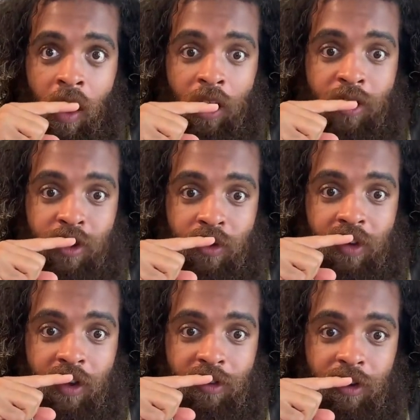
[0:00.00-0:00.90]
Holly Joe
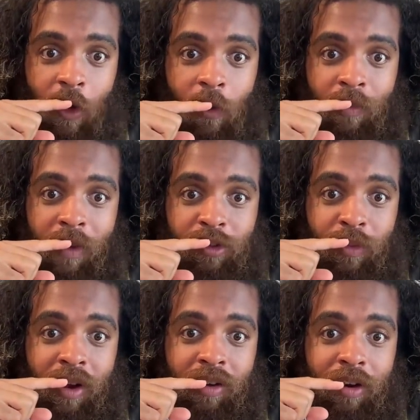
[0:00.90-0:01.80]
says, "Don't mess
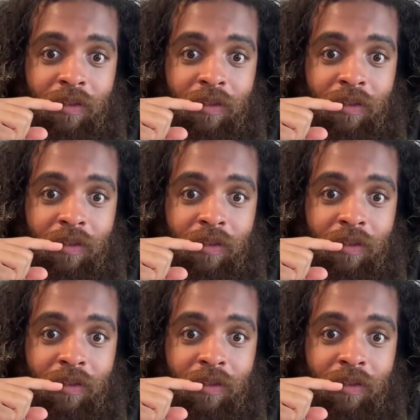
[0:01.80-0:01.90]
around